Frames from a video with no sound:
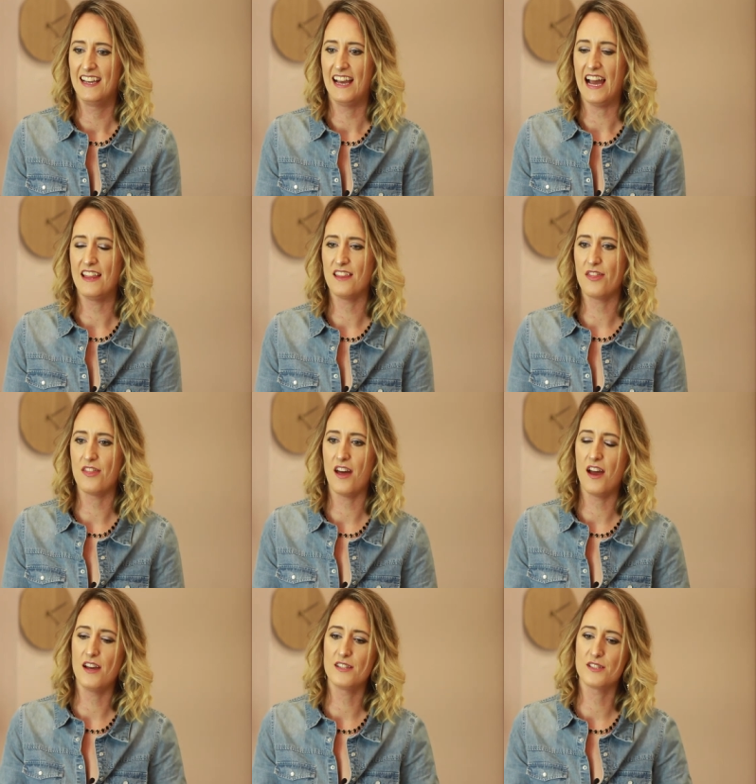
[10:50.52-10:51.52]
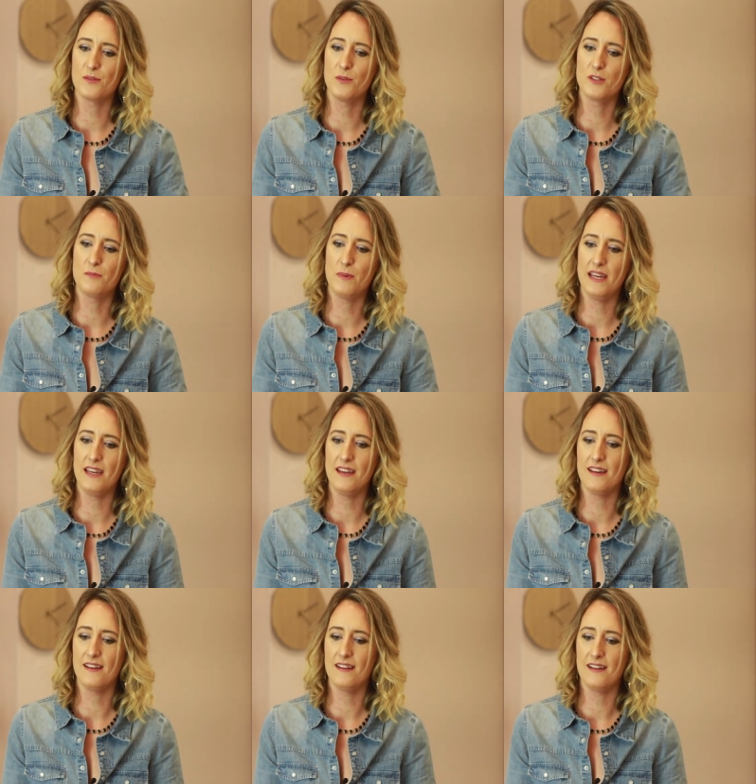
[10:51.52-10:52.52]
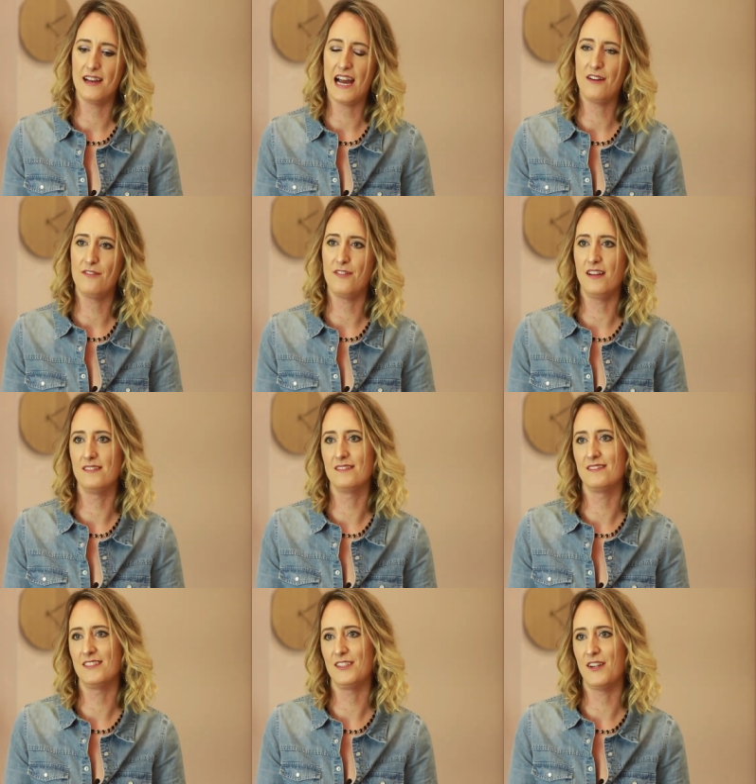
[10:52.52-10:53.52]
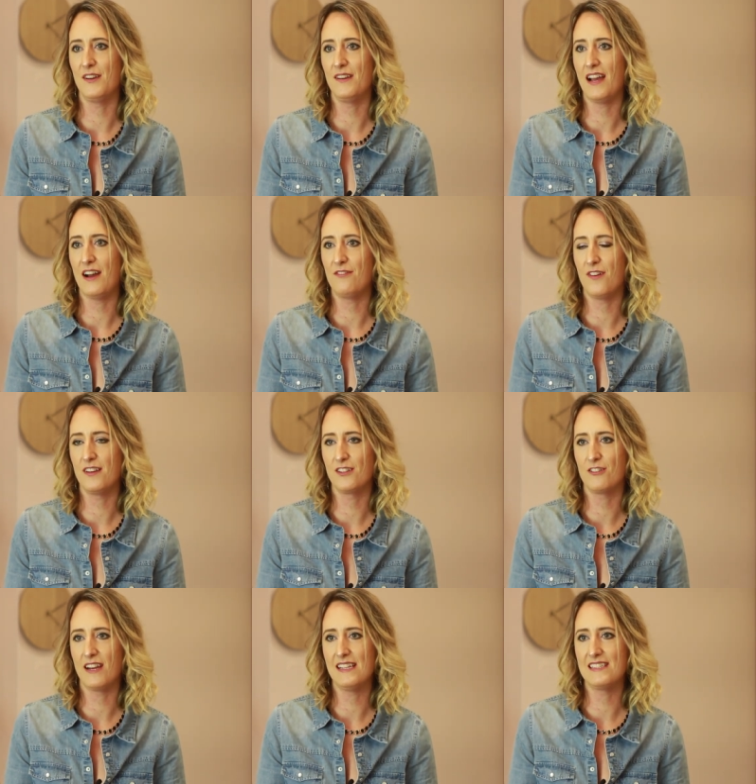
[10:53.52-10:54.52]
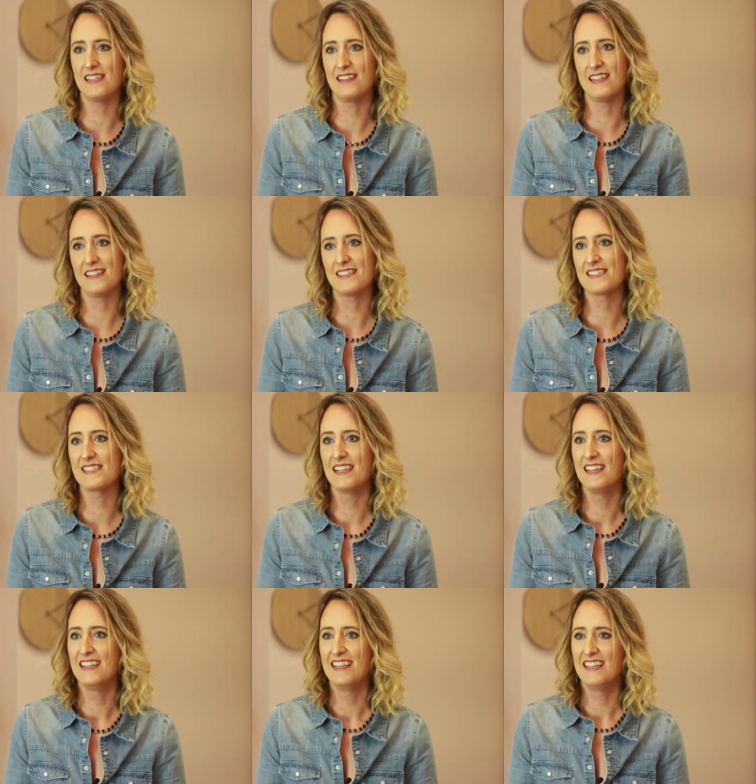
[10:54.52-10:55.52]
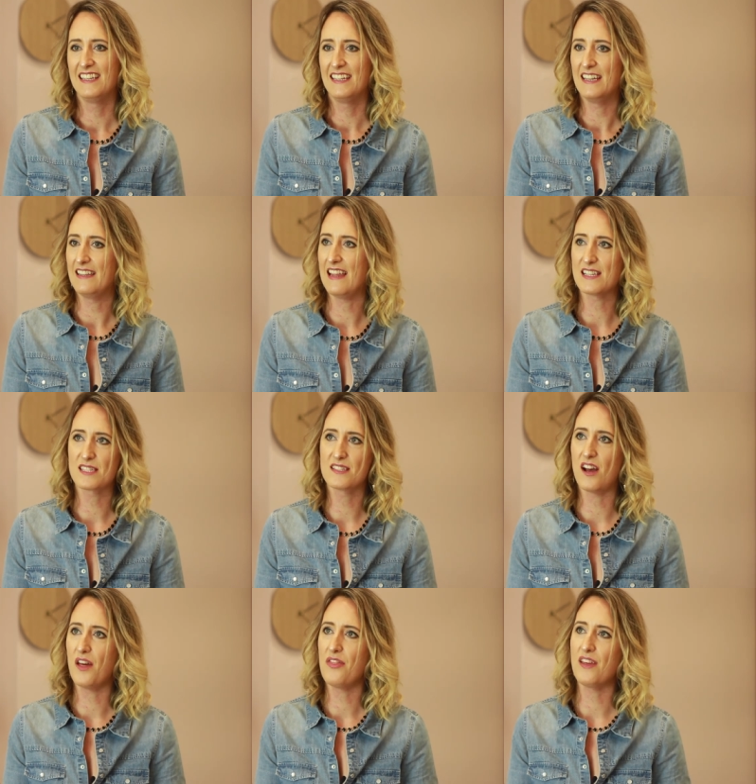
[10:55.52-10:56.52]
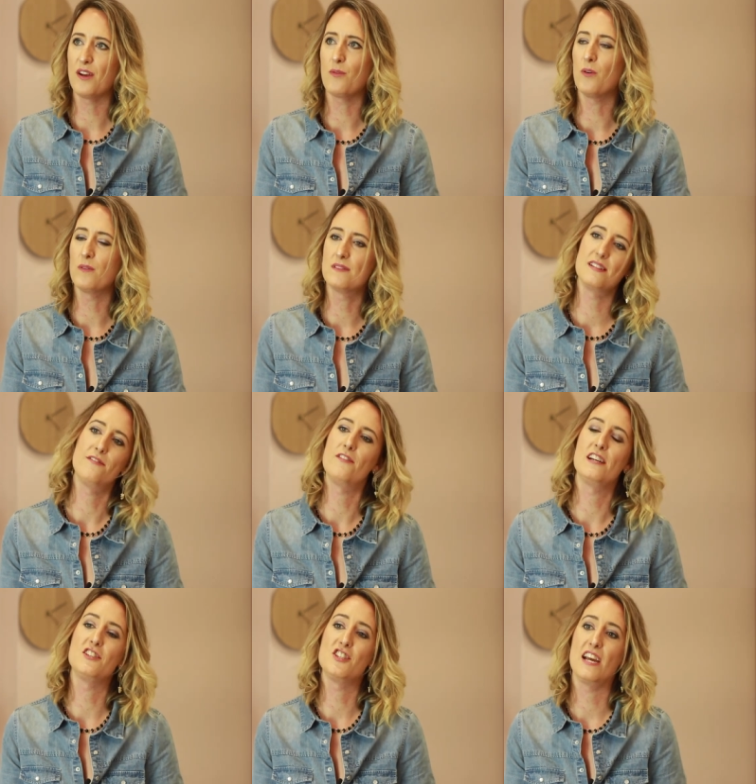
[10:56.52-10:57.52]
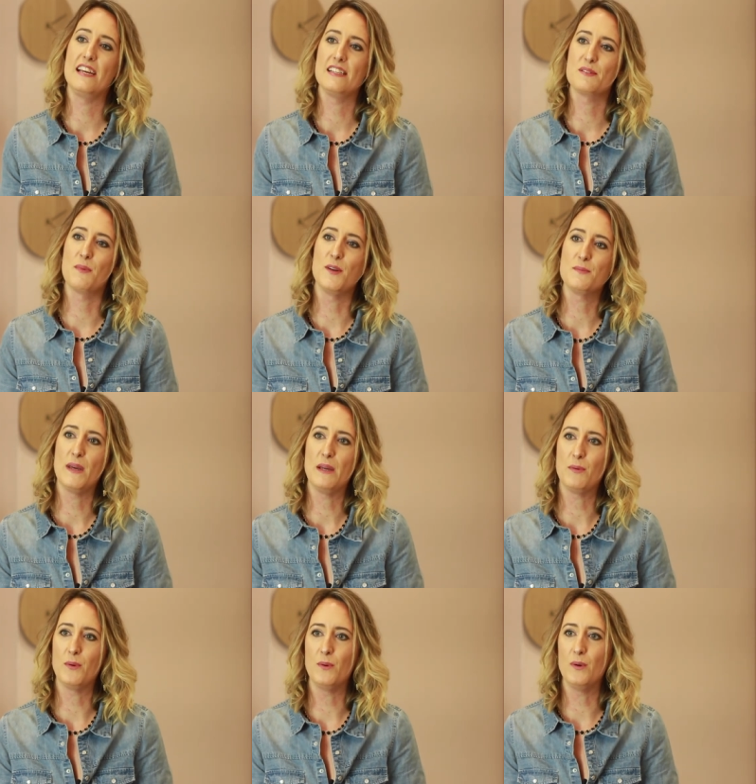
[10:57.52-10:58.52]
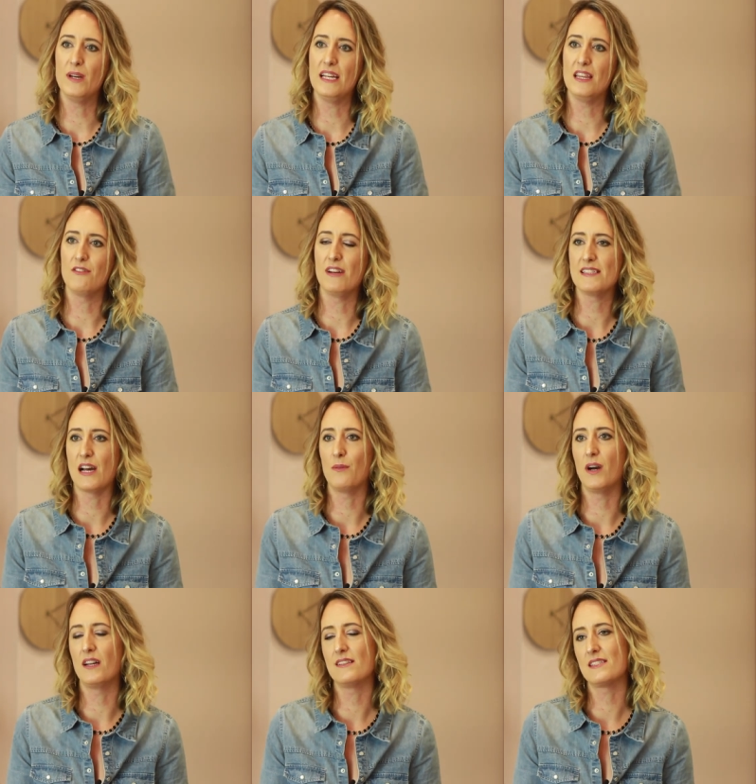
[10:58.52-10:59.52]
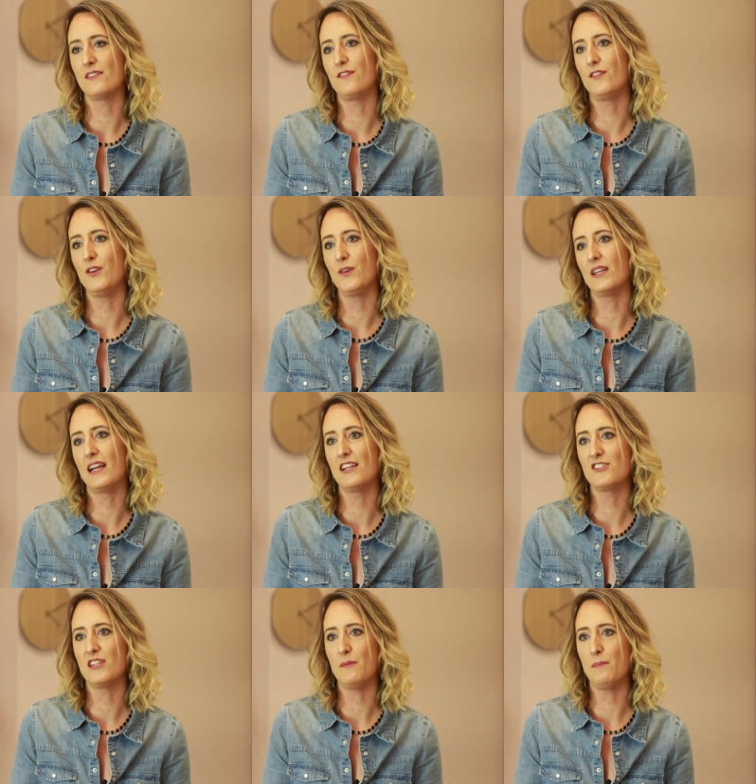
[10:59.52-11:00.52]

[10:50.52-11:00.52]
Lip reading: And the third would be have fun, you know, have fun creating things. That's, I think, what differentiates most people in the retail world, is if you can actually